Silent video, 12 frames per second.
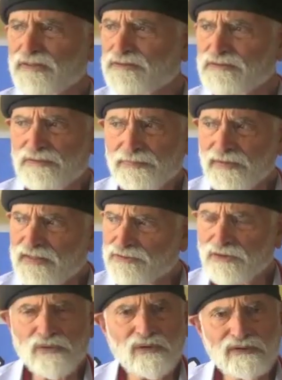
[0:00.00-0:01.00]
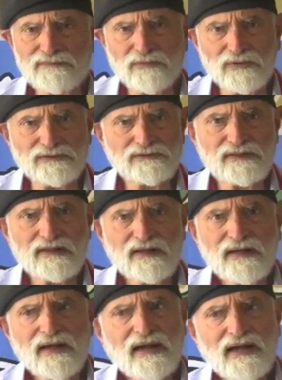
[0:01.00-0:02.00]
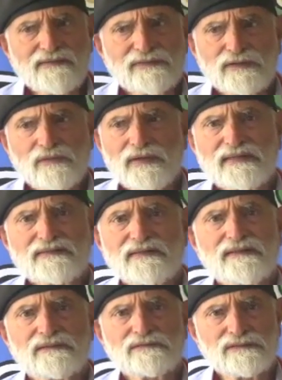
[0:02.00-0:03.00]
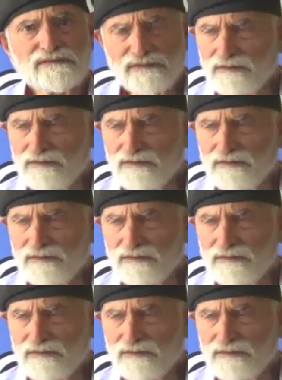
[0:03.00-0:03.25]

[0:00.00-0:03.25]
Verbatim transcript: such as depression, all of which have a great deal to